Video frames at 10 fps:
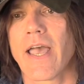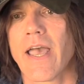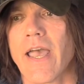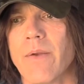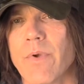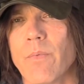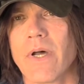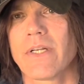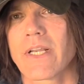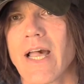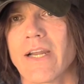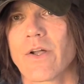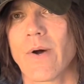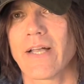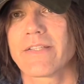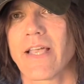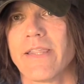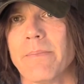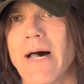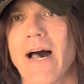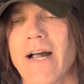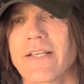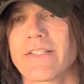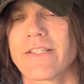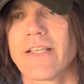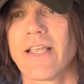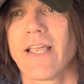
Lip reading: and we wanted to kind of go outside the box